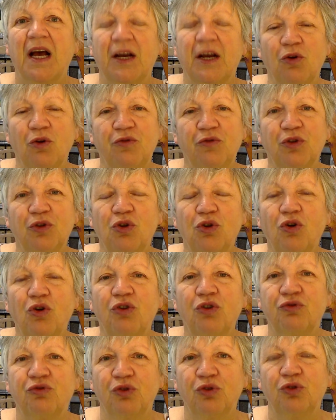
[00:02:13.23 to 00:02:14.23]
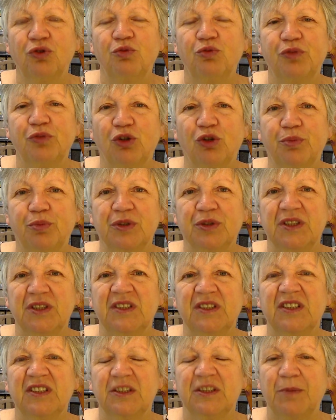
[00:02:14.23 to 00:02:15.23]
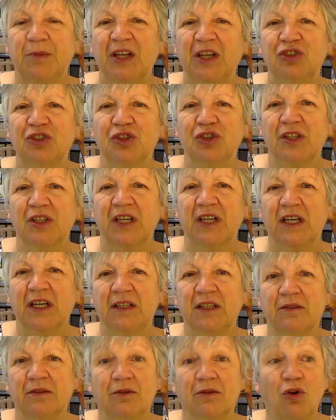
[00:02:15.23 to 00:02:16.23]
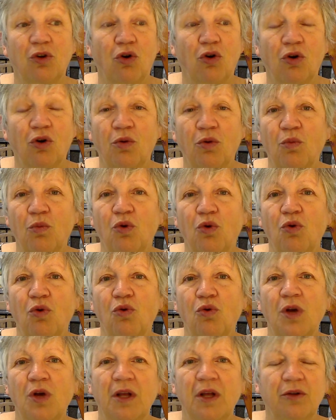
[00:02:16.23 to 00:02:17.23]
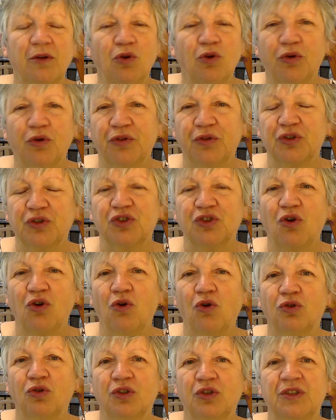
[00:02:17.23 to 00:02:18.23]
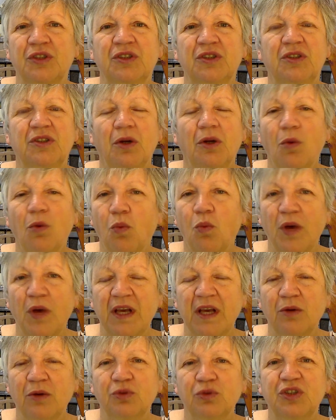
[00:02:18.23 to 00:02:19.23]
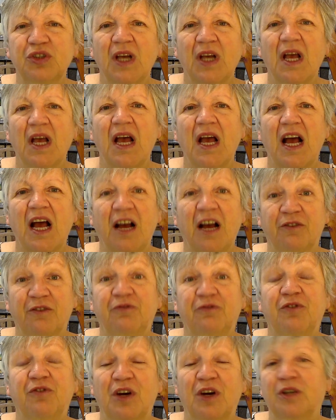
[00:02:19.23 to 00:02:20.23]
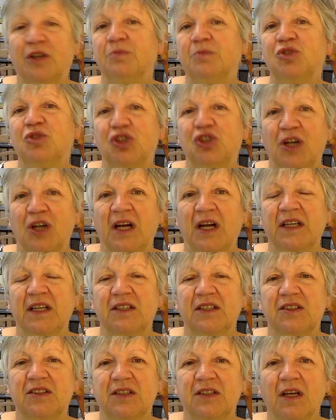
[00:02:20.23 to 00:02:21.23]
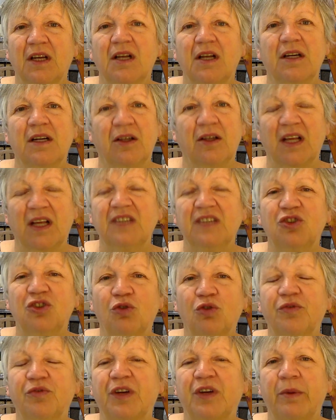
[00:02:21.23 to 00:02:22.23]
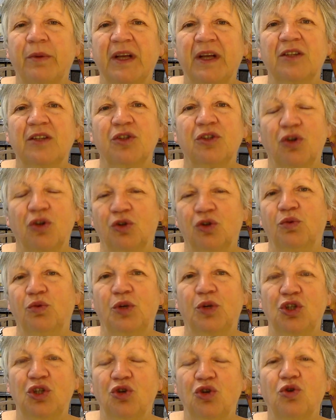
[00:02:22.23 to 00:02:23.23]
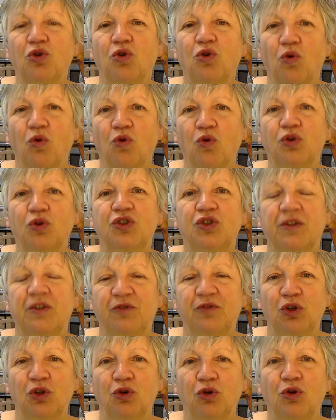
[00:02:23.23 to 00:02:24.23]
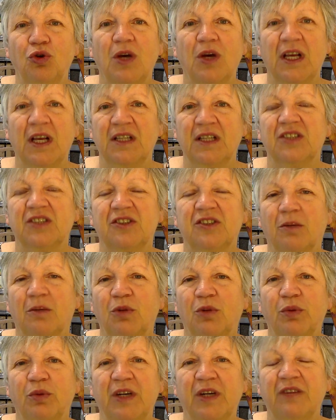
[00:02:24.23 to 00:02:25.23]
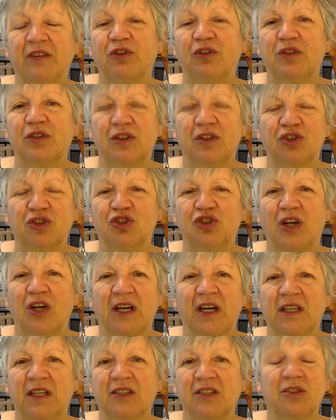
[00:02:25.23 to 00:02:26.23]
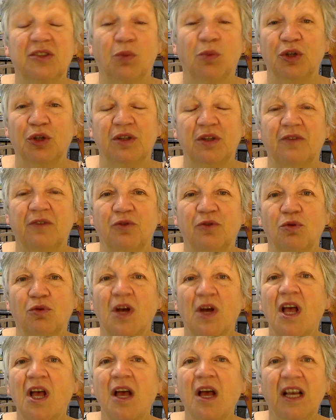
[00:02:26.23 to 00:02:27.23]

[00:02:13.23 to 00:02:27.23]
An awful lot of rural properties, especially in Cornwall, north of Scotland, Wales, have farm tracks. Now that's all very well and good when you go to view in the summer when everything's dry and it's wonderful.